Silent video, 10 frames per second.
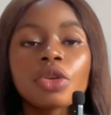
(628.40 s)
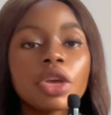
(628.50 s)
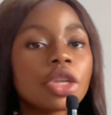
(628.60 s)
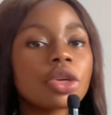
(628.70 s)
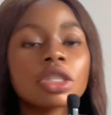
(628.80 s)

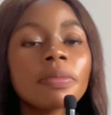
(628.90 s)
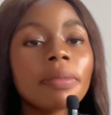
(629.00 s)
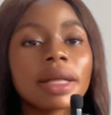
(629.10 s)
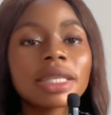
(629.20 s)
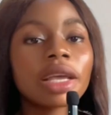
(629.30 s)
It
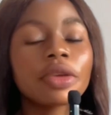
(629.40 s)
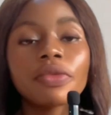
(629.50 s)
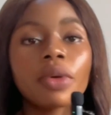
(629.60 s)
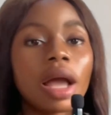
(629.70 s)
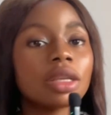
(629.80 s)
doesn't matter
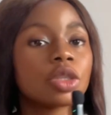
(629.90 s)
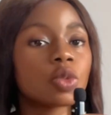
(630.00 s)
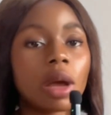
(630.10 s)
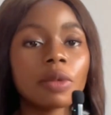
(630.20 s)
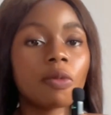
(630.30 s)
if you add it
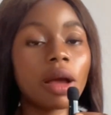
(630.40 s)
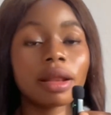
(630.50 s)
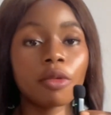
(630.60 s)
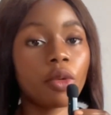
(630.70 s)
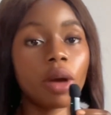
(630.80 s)

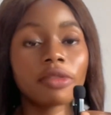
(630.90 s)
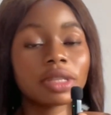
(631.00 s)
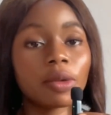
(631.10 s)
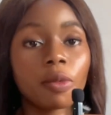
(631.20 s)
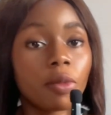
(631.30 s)
one or
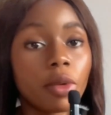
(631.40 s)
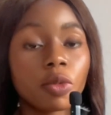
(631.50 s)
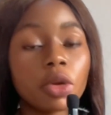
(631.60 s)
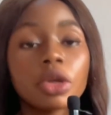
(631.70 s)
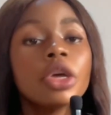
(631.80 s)
after
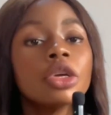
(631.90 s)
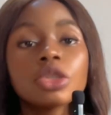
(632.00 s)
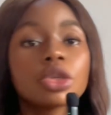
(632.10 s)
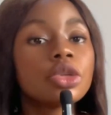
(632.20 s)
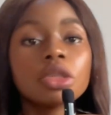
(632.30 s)
one.
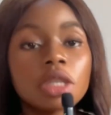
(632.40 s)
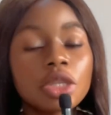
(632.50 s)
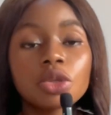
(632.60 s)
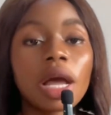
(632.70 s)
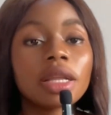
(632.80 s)
So you don't
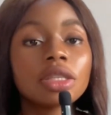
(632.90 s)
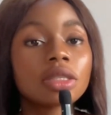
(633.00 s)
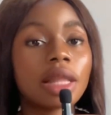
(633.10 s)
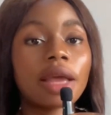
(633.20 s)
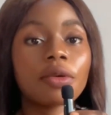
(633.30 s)
need to add it
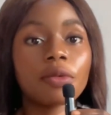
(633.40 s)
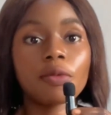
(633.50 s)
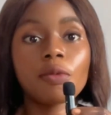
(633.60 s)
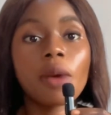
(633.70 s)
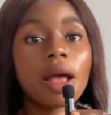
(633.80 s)
like
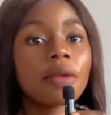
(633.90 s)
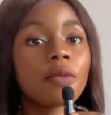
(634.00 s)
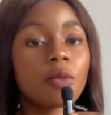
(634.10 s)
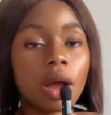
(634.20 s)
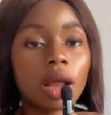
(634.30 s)

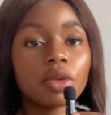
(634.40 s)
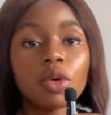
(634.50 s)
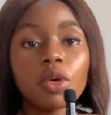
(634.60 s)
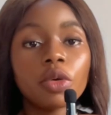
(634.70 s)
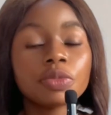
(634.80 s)
one
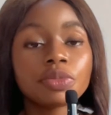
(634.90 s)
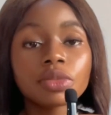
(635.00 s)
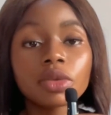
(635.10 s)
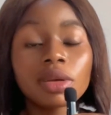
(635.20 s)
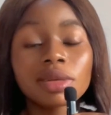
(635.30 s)
or
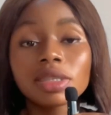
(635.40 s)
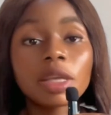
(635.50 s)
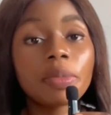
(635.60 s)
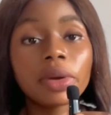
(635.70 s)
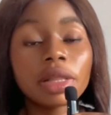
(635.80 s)

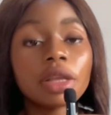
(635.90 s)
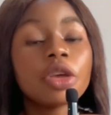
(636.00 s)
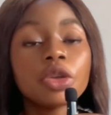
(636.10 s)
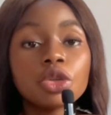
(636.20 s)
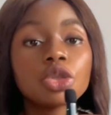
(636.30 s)

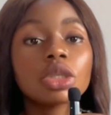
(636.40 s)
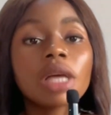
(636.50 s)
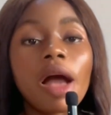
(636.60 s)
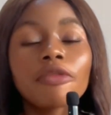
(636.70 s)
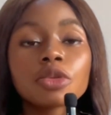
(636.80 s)
separately. You just
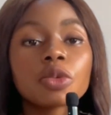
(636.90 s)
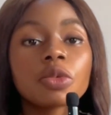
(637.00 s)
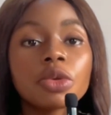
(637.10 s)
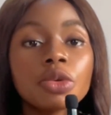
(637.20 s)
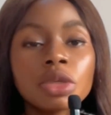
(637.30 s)
have
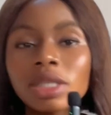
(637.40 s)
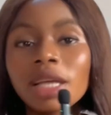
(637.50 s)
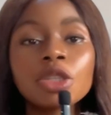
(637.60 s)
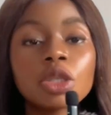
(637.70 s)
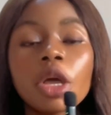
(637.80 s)
to use
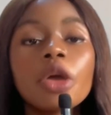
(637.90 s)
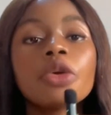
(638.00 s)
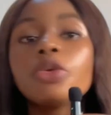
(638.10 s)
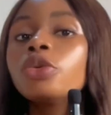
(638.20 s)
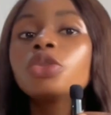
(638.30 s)

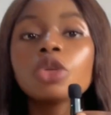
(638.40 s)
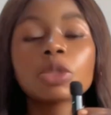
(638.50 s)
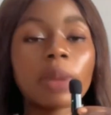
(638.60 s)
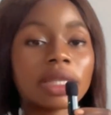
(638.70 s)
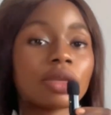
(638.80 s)

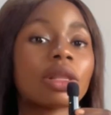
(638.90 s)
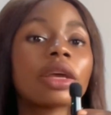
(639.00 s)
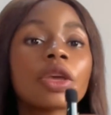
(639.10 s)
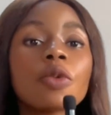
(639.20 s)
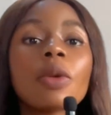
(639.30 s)
those particular
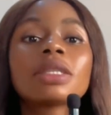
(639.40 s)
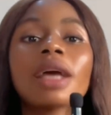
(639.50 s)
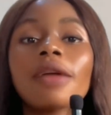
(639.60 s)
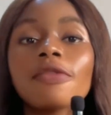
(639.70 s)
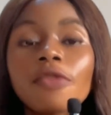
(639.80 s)
keywords
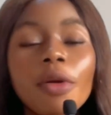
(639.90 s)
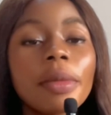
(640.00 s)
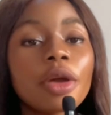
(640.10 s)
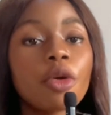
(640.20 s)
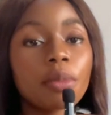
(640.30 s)
and
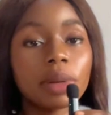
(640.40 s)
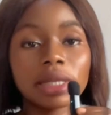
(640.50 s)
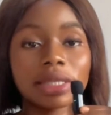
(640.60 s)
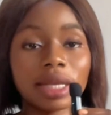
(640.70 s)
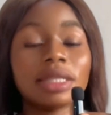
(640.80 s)
form a
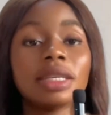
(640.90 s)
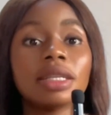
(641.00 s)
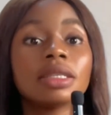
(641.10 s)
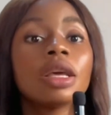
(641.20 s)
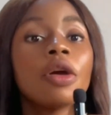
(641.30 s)
complete
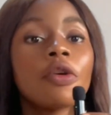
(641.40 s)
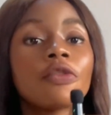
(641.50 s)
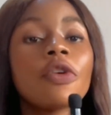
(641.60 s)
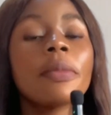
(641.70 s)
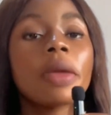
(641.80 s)
sentence.
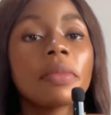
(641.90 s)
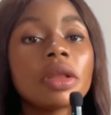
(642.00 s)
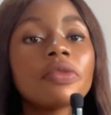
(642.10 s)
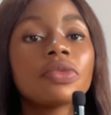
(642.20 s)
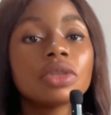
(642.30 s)
Form a
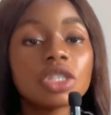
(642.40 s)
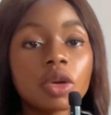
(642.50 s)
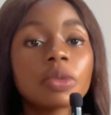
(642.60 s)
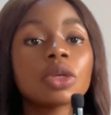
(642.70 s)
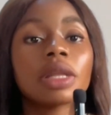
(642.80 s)
meaningful
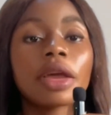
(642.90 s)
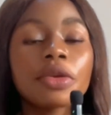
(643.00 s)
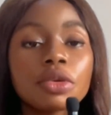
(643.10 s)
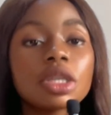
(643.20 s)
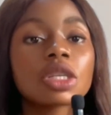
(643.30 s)
description
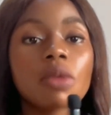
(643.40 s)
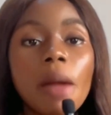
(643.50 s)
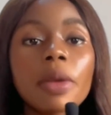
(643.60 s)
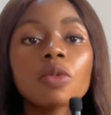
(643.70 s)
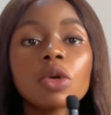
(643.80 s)
like you
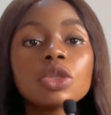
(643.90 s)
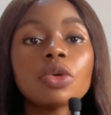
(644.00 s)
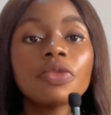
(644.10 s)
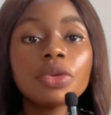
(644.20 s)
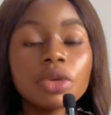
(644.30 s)
describing what
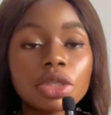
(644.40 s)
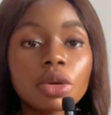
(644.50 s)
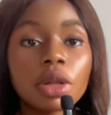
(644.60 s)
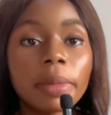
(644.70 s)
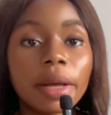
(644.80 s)
your video is
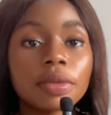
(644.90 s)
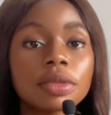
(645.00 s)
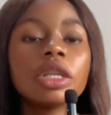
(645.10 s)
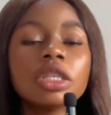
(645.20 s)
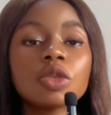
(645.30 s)
all about.
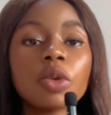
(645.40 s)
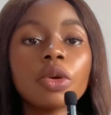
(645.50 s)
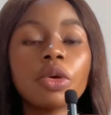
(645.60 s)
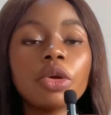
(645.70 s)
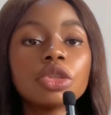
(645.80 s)
This is what
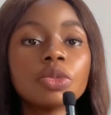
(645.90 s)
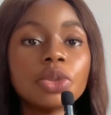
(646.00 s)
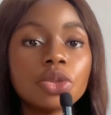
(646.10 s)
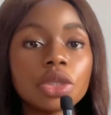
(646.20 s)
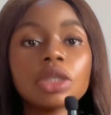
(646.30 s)
you're going to
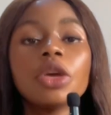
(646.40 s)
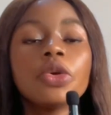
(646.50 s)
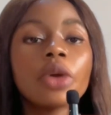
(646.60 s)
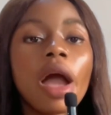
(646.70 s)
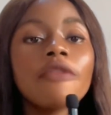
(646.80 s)
be doing.
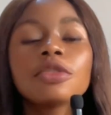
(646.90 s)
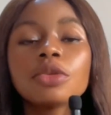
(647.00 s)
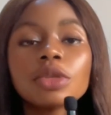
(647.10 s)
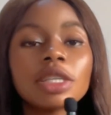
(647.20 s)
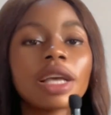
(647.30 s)
You have
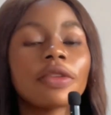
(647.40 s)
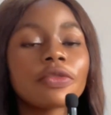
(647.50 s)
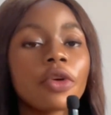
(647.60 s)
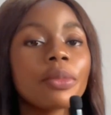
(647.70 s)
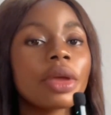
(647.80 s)
to use it and
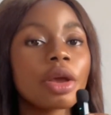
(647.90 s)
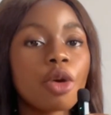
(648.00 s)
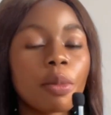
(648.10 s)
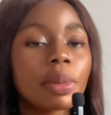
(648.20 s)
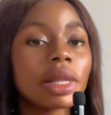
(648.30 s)
form a
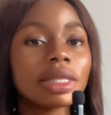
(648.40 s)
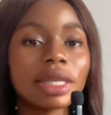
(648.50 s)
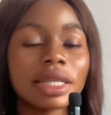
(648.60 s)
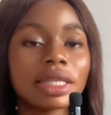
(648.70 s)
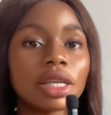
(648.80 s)
complete
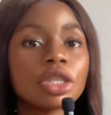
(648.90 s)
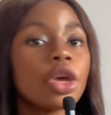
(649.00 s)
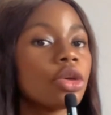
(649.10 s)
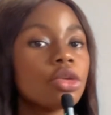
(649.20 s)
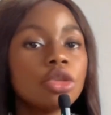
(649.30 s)
sentence.
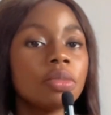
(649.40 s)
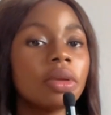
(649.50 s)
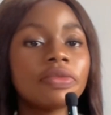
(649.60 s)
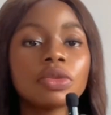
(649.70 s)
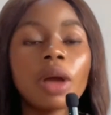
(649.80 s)
YouTube
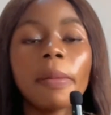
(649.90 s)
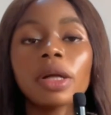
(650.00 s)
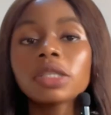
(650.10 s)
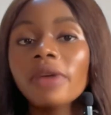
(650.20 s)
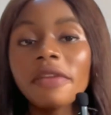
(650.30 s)
gives you
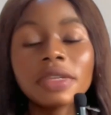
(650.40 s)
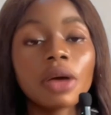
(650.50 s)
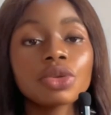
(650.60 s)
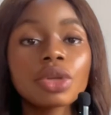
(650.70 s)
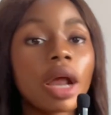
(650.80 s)
about
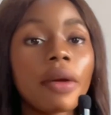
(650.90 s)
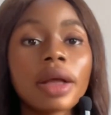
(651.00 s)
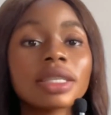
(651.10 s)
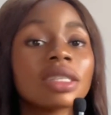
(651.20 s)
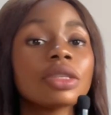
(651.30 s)
5,000
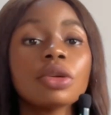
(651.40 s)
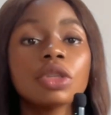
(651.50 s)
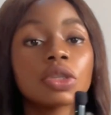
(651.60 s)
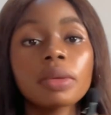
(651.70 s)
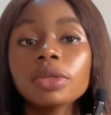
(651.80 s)
characters in your
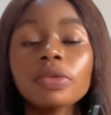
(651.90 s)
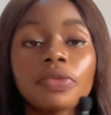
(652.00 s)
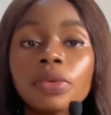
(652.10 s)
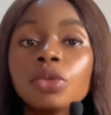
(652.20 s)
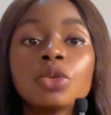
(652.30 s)
description
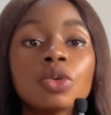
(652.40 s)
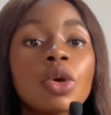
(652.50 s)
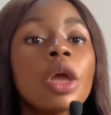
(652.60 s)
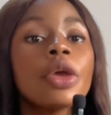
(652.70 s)
field to